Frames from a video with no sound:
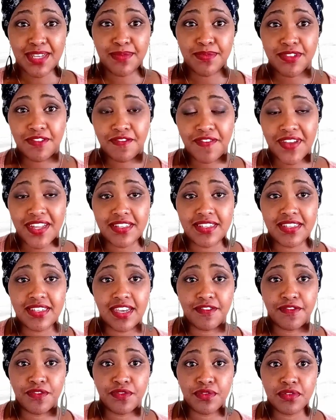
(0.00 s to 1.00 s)
types of fat in
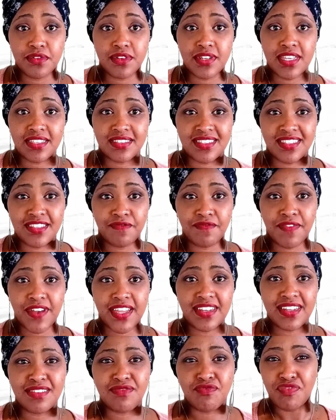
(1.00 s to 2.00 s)
our food is
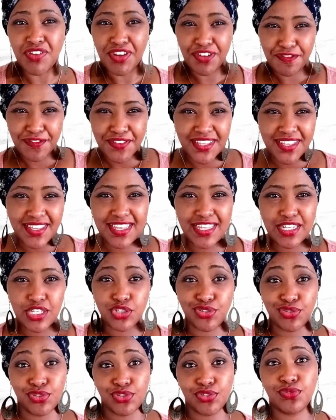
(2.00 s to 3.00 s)
divided roughly
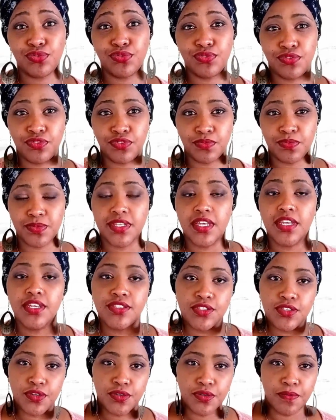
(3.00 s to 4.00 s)
into 2 groups.
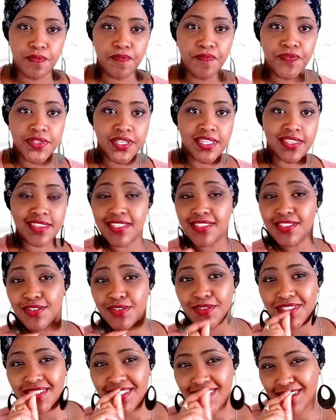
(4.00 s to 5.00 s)
So this
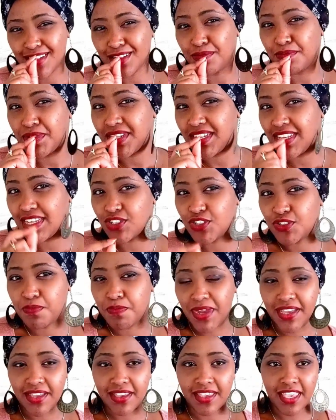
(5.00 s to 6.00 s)
goes a little bit into
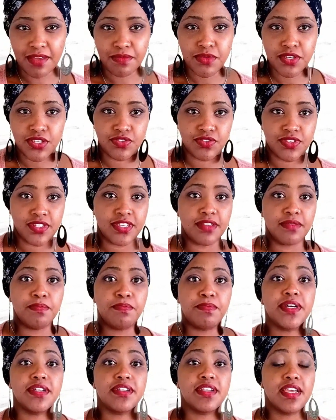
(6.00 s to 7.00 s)
biochemistry,
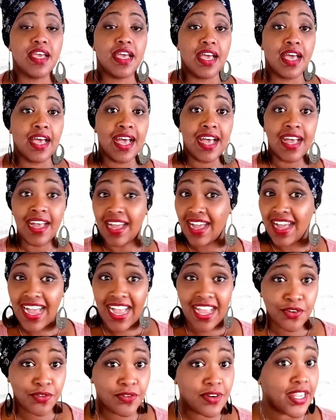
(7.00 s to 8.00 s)
but
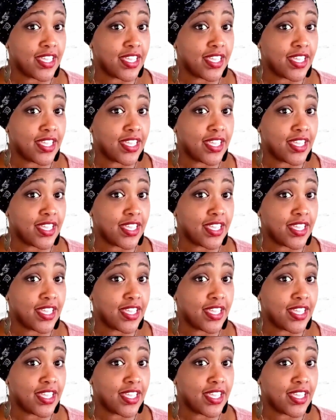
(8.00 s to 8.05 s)
I don't